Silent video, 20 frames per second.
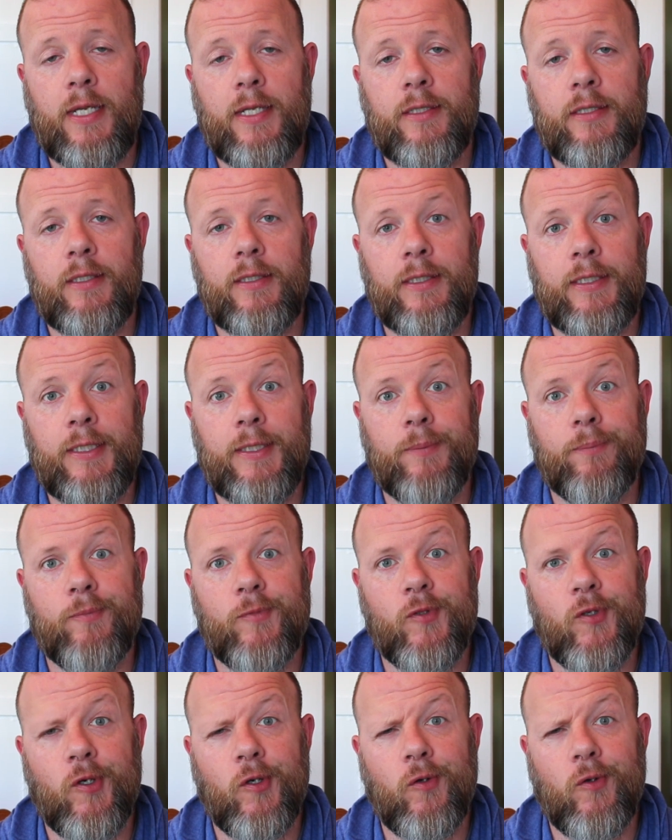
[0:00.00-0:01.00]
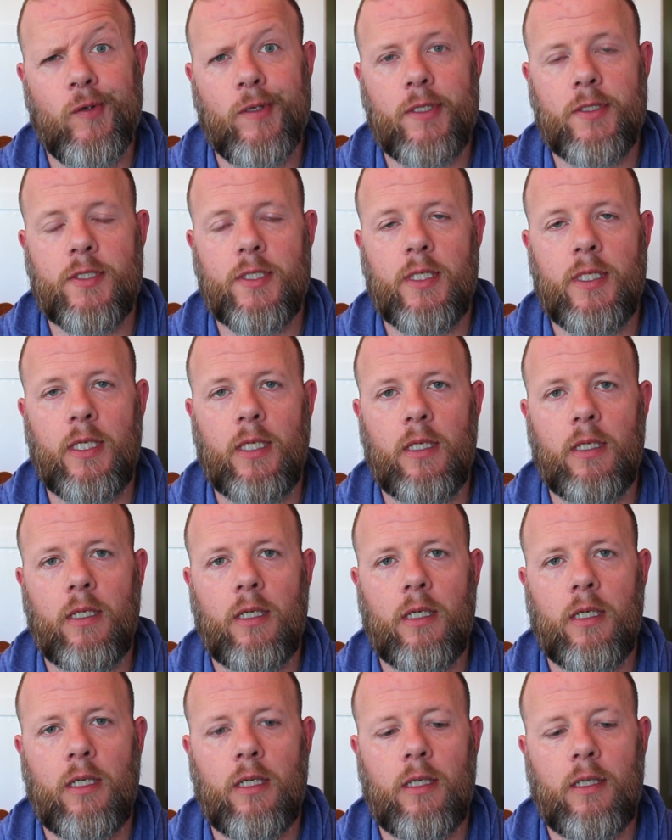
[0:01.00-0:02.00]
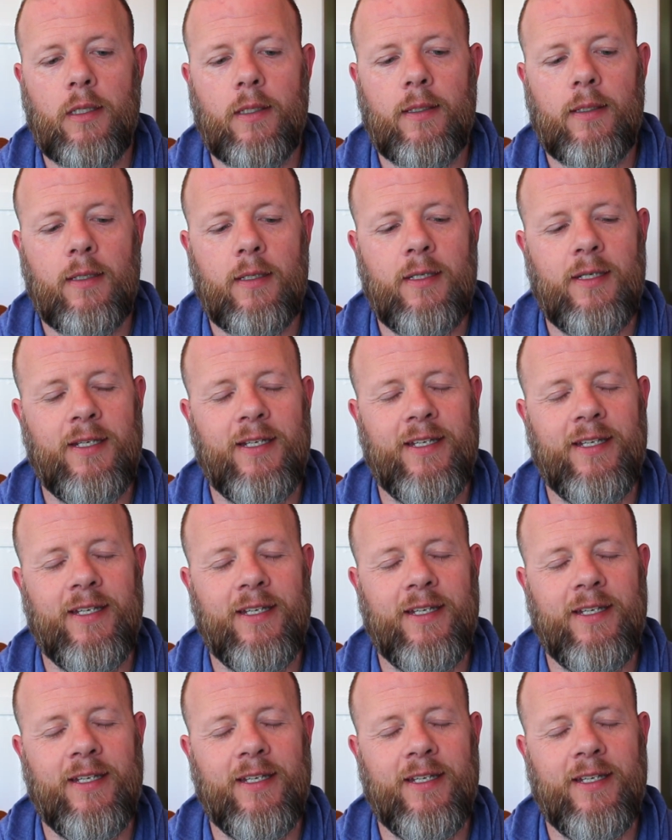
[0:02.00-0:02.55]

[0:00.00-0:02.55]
I had the limb drone incident, and